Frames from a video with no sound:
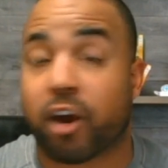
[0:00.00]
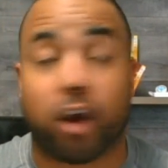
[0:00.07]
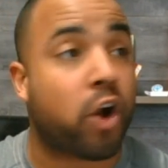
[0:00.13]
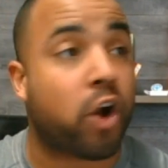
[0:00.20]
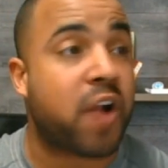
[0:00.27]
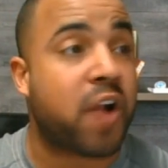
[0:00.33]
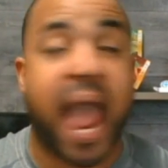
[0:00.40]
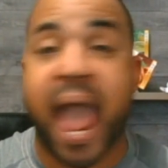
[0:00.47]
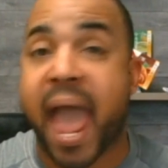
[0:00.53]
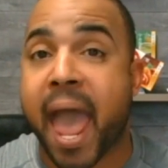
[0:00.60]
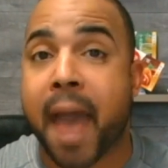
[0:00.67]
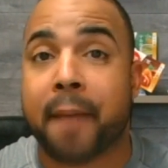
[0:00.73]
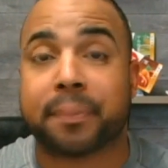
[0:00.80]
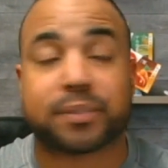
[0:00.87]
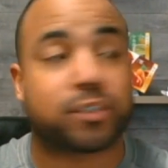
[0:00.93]
Her
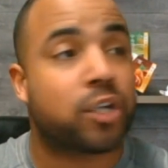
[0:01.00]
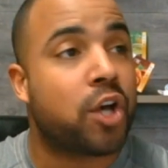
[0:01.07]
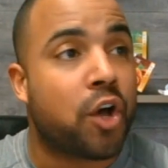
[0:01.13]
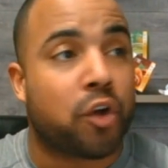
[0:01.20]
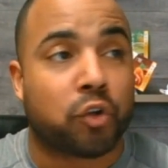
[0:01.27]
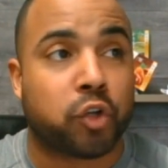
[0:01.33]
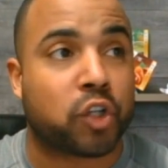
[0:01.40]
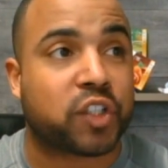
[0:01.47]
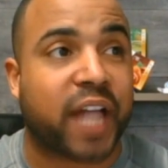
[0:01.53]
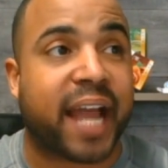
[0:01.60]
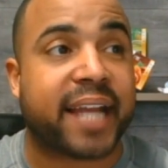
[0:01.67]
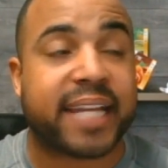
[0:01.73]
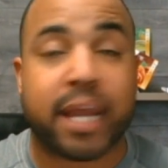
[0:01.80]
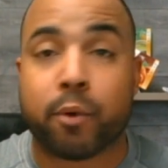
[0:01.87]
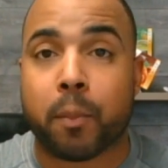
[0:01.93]
abs look
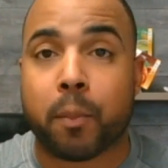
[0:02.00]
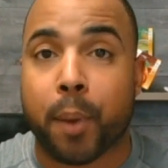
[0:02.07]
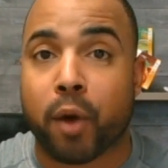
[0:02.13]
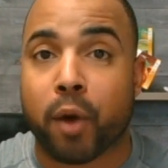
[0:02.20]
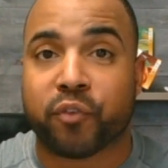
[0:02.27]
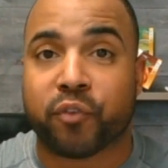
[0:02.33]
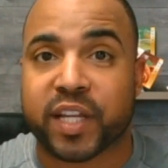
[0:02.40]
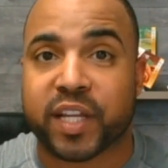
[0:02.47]
like they were perfectly